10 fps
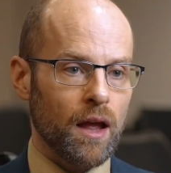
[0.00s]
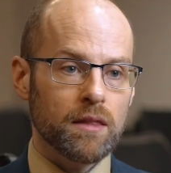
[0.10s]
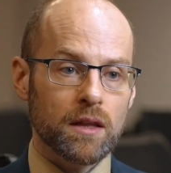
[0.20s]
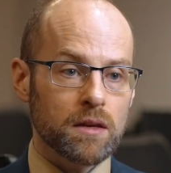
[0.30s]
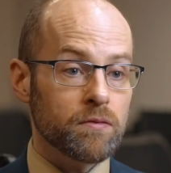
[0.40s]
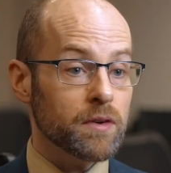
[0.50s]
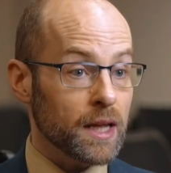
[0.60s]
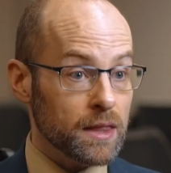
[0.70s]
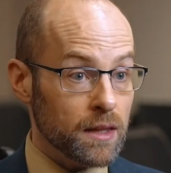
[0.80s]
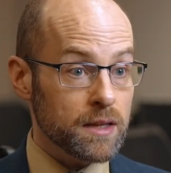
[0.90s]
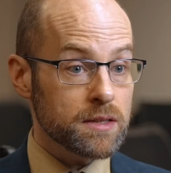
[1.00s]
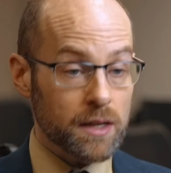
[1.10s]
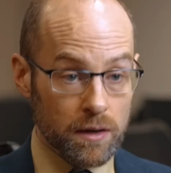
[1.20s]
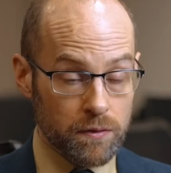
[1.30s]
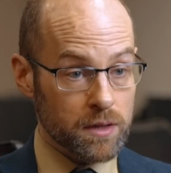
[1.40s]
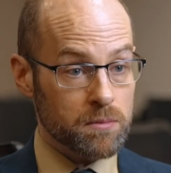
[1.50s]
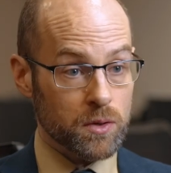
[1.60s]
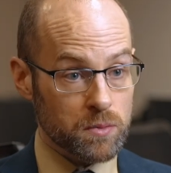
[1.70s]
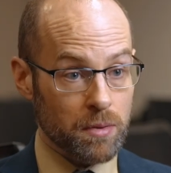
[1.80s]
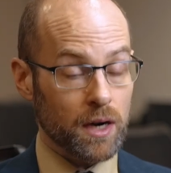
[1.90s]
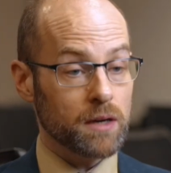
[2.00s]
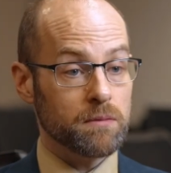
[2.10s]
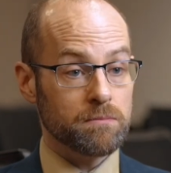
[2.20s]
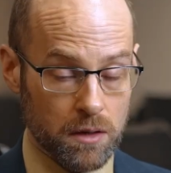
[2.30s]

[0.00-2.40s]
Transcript: and then to forget that it's there for the most part.